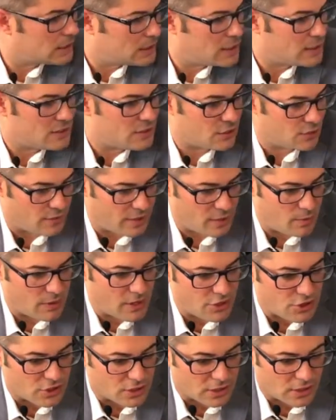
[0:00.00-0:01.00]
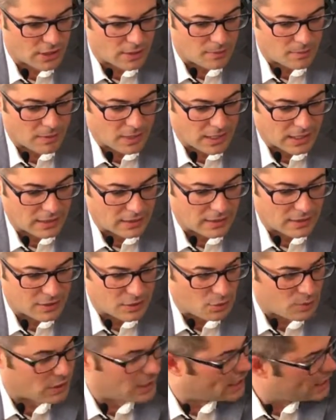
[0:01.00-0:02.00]
It's a great question.
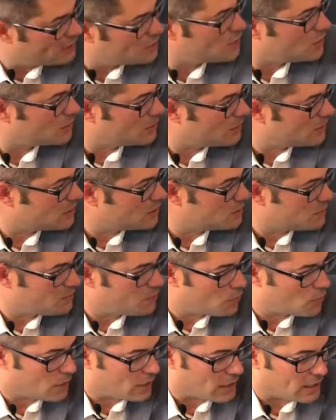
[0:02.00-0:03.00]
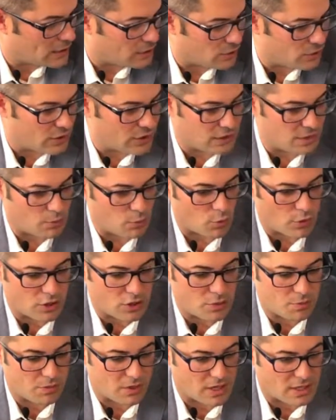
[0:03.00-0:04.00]
You and I had talked about this before, and I look at the
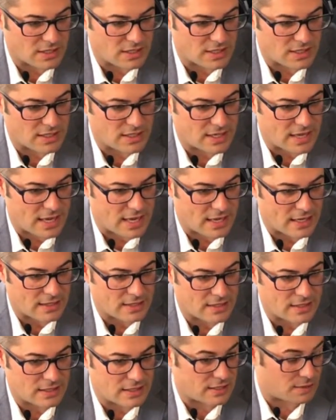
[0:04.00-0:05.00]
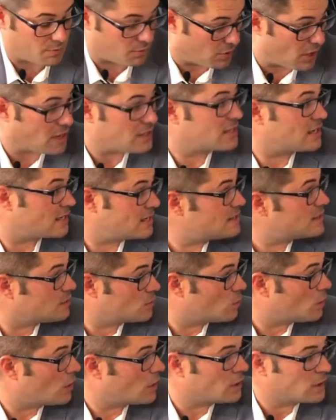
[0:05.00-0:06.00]
mortgage process as it's a process,
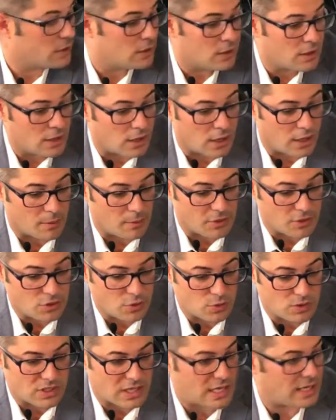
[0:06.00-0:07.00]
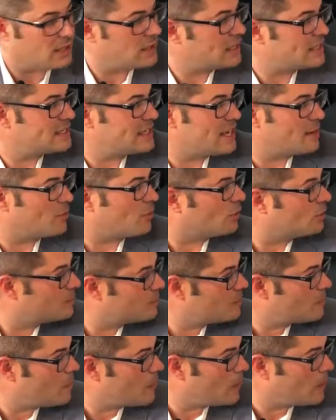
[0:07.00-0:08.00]
and one, but two, it's kind of like a table.
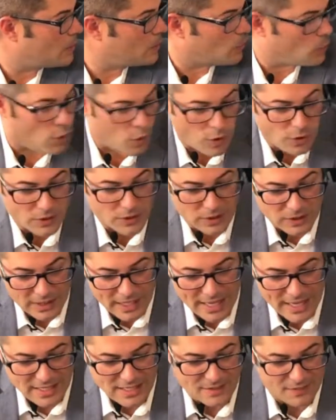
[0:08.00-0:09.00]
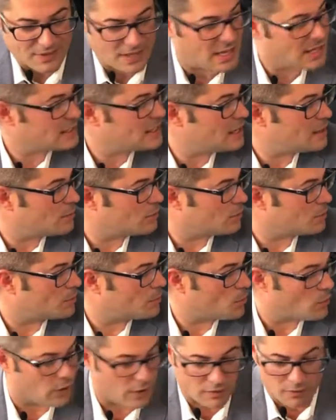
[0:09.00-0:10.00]
All the legs of that table are
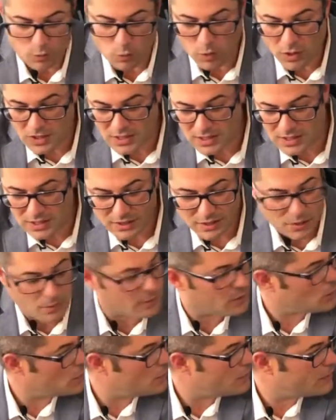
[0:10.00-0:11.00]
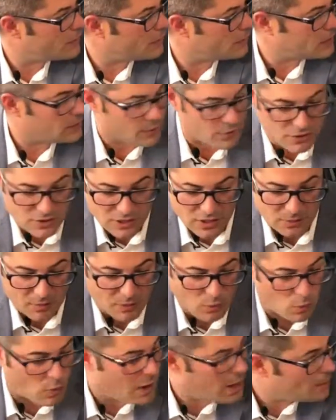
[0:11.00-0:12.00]
important. If one's a little bit off here or there, it's going to be
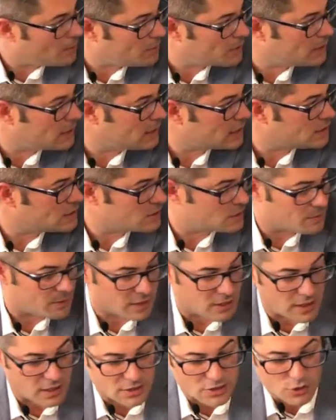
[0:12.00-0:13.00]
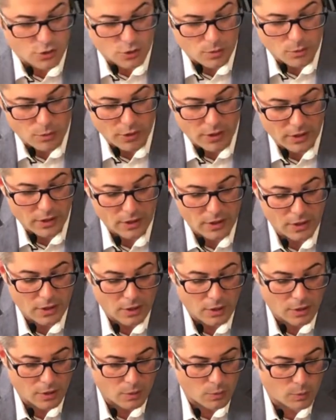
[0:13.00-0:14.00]
wobbly, it's going to be a lot of turmoil.
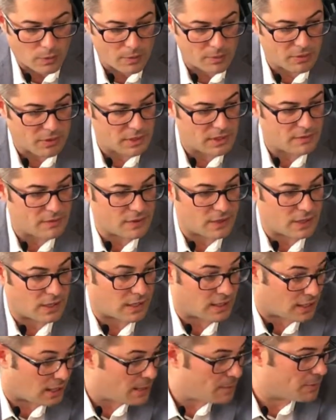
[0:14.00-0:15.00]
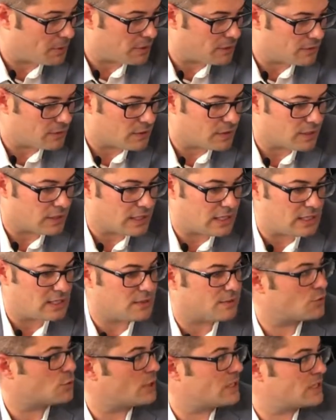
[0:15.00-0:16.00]
We believe in, and I believe in, ease
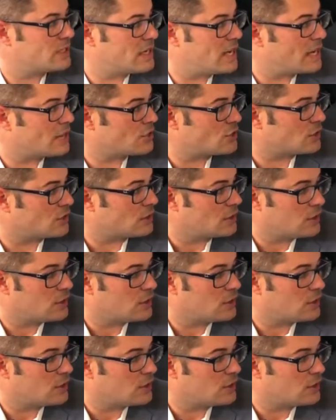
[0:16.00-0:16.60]
of transaction.